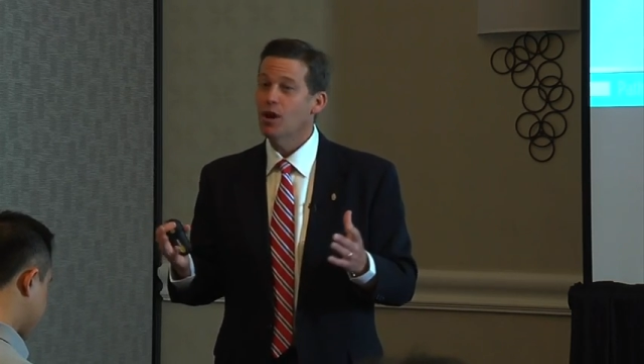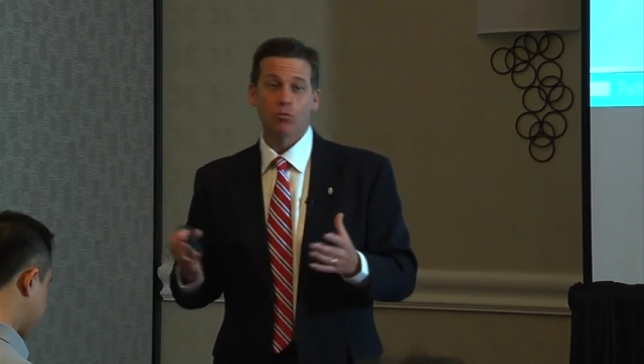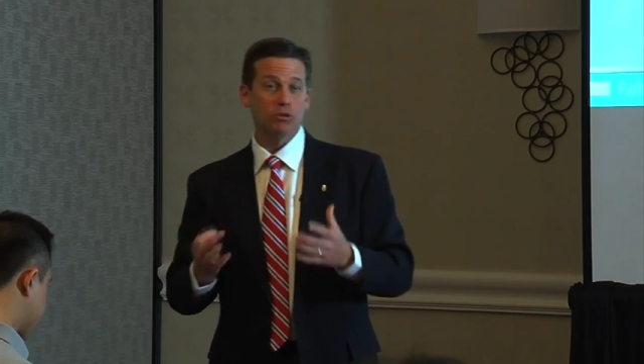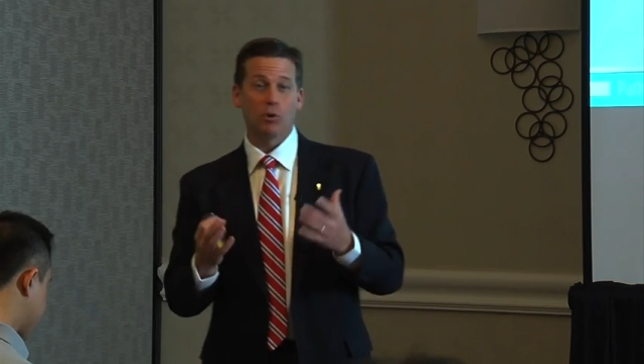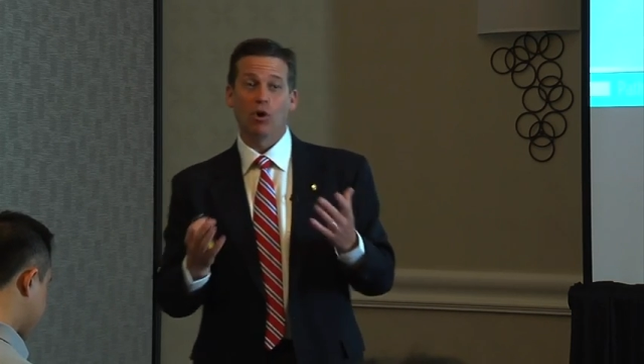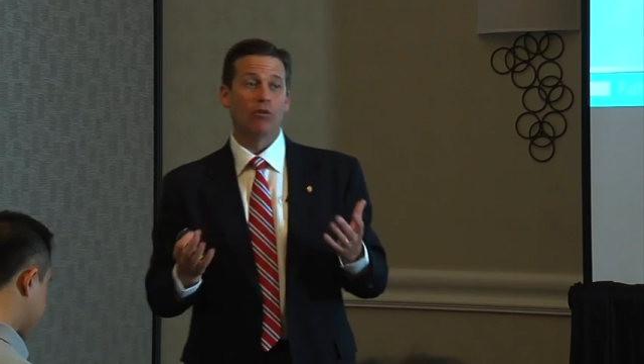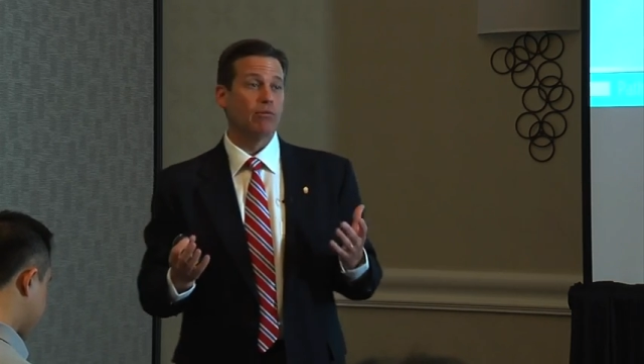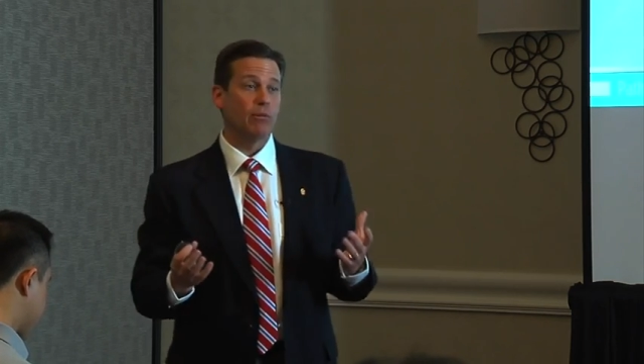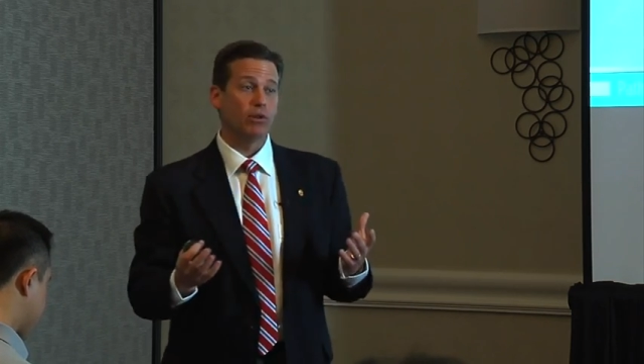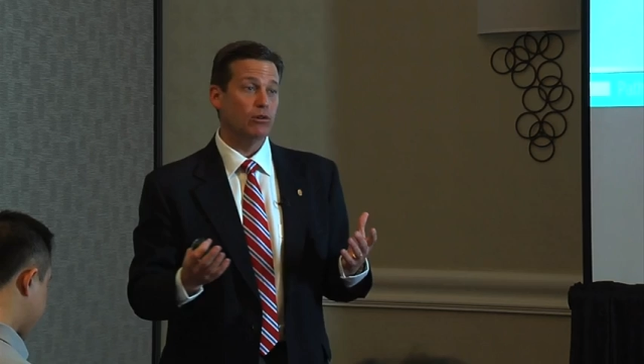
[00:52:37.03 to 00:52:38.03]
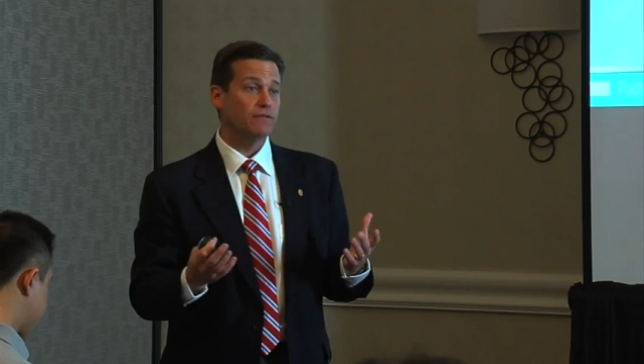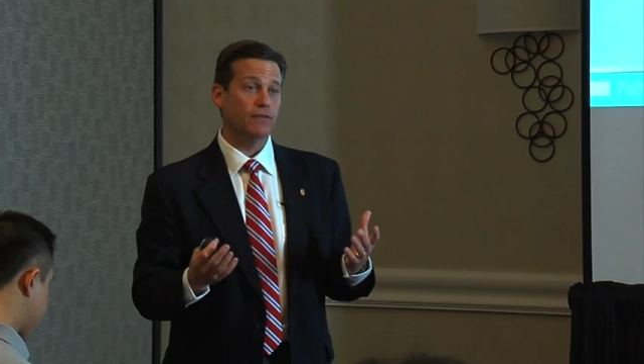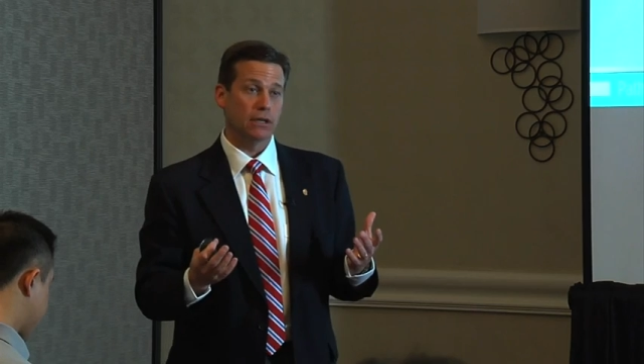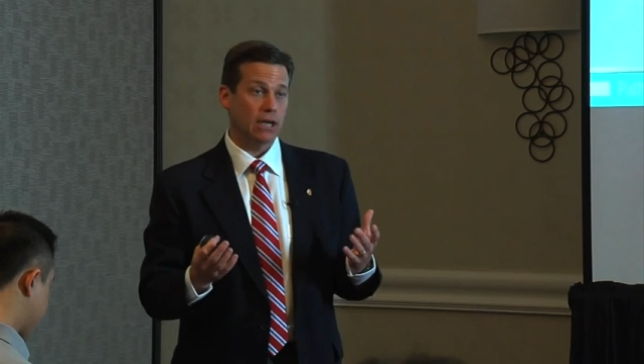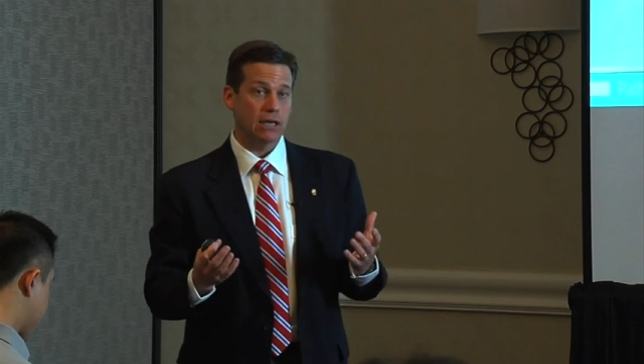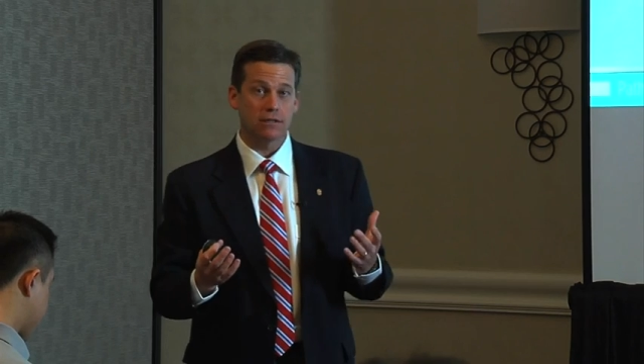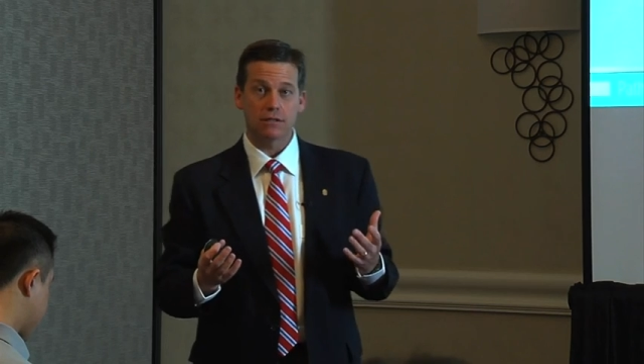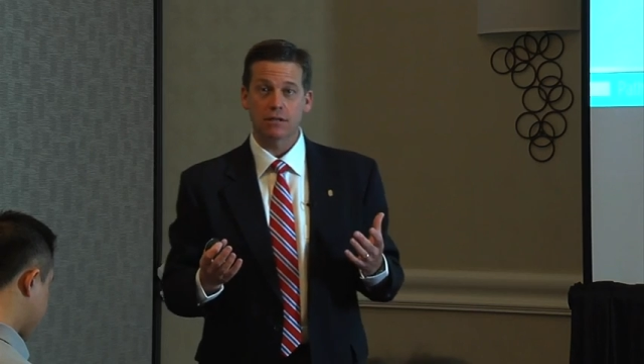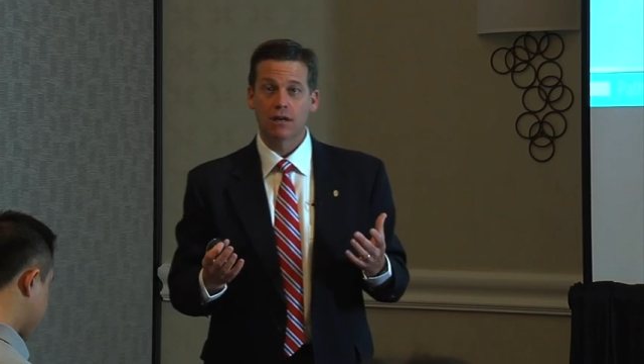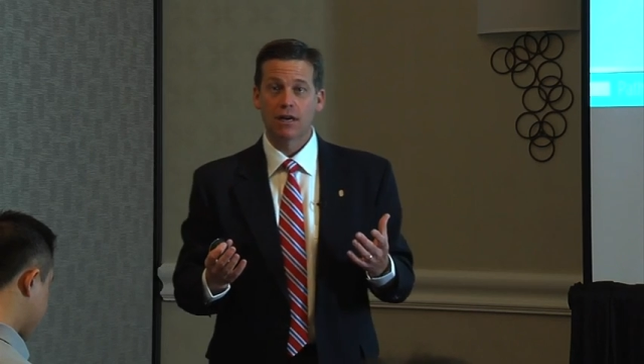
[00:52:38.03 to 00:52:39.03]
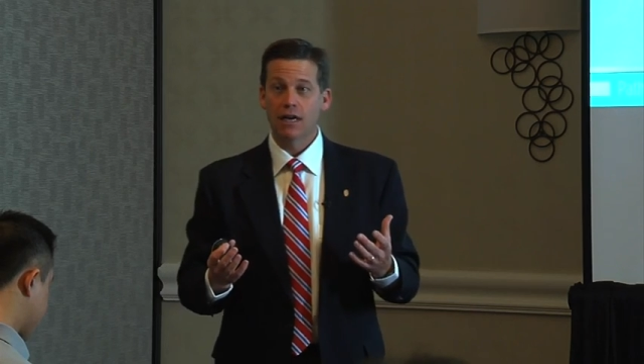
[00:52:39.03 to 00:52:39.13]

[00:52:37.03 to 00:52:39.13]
which we all remember those fun cases.